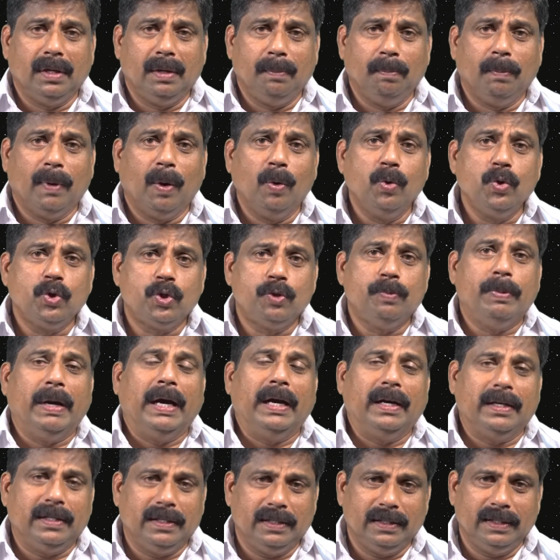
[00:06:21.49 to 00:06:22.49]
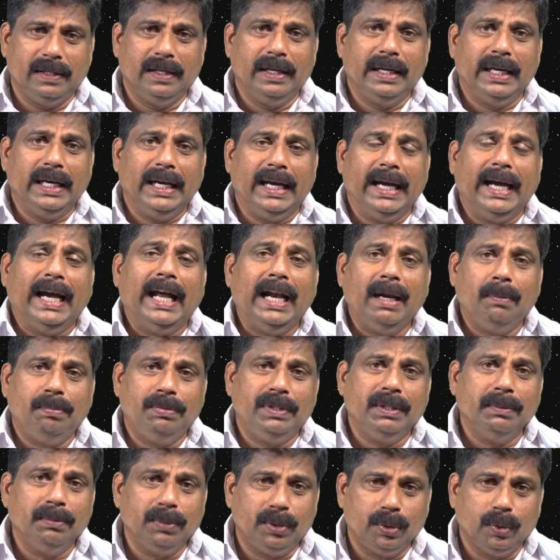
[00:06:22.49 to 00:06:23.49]
bounce back helped
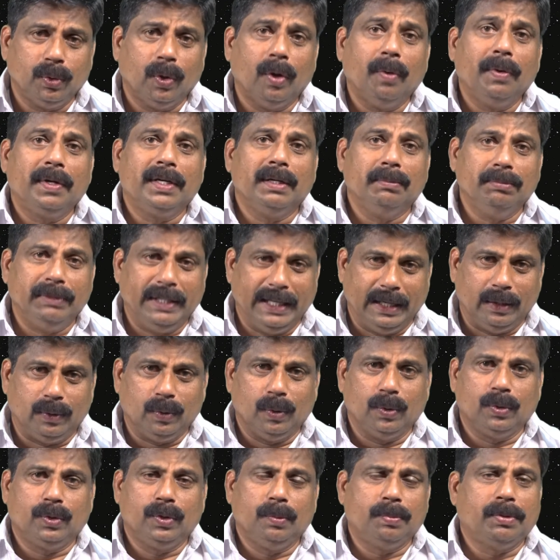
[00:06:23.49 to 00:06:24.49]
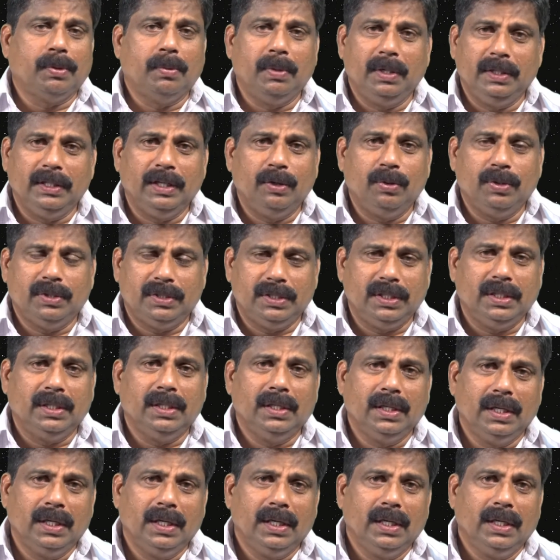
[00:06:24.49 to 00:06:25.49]
him to overcome that also. Probably that was
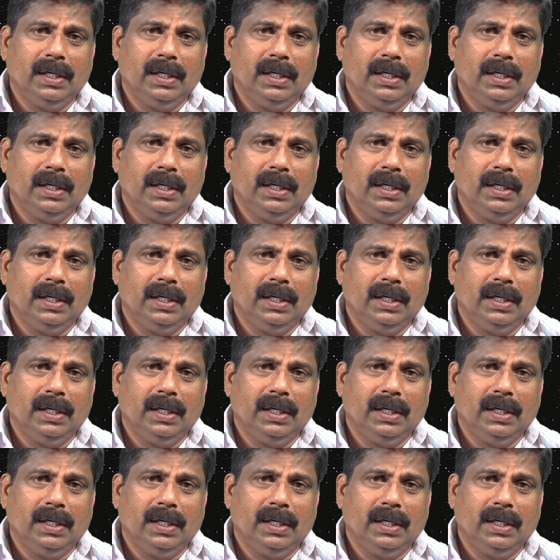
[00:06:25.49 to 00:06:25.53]
the